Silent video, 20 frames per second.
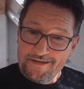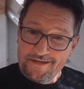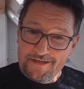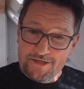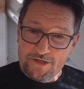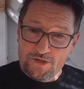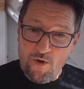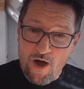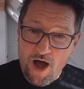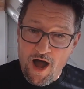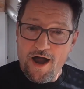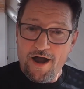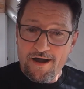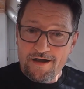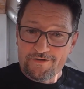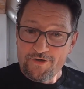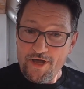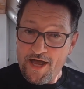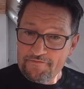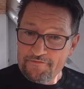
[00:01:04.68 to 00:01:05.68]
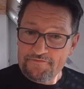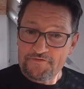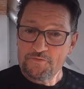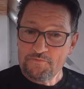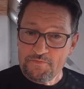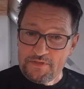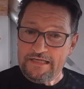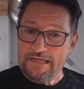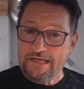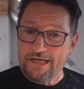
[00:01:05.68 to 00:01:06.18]
you have to
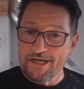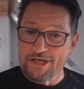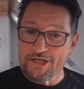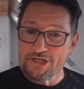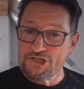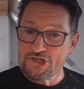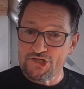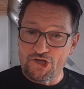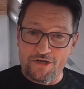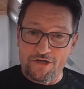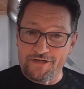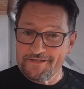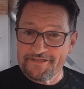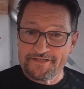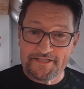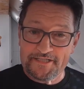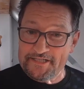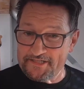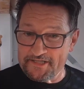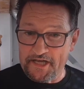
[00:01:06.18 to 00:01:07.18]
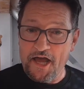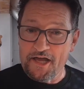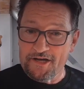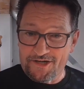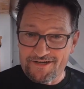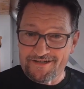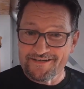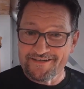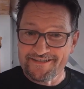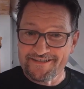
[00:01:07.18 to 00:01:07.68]
be a solid
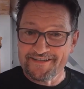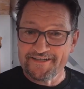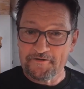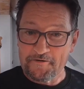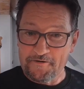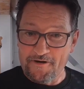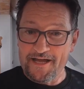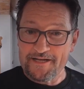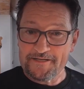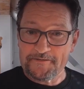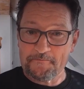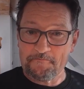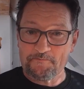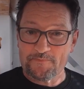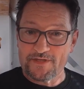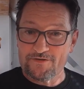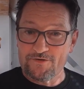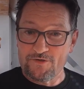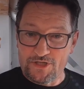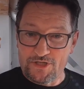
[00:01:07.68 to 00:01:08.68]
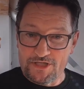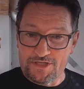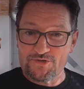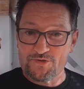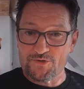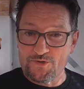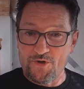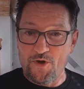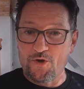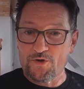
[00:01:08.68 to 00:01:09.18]
designer, right? You need
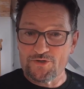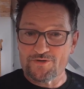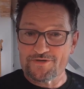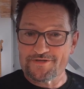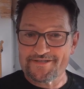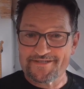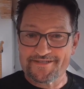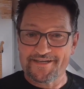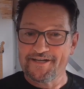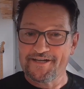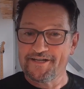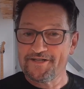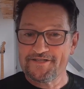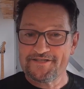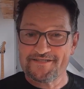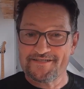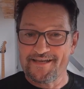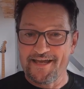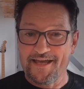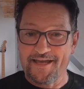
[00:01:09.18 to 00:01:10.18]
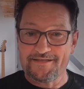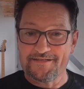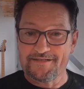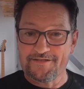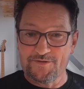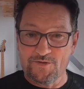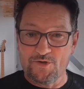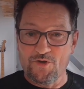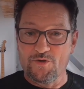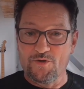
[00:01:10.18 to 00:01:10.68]
to know your skills and
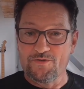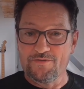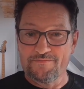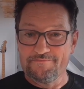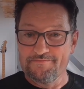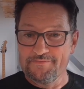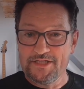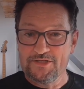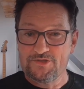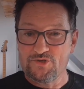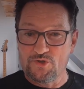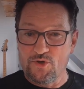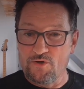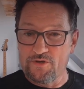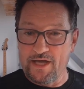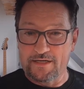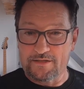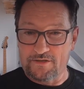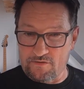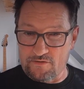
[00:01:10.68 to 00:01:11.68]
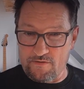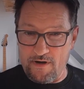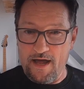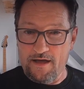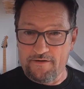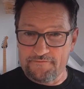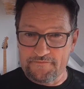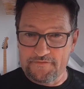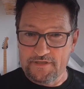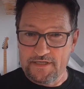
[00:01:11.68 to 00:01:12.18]
need to know that
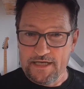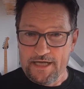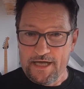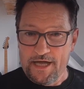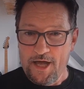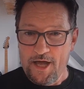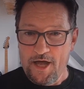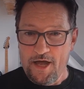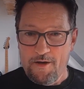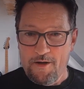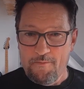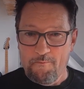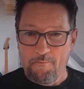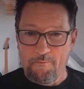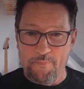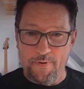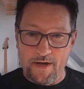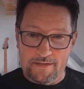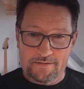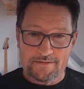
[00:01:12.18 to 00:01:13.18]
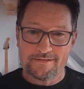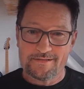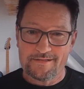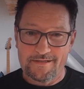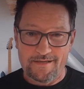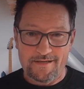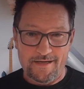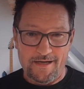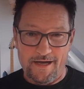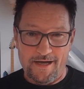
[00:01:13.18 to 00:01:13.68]
craft. But
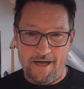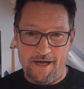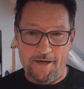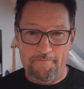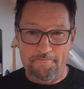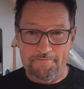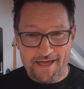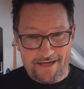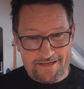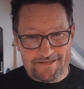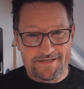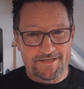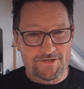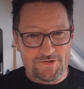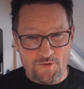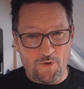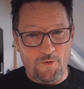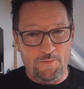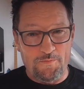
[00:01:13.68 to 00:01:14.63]
there's this whole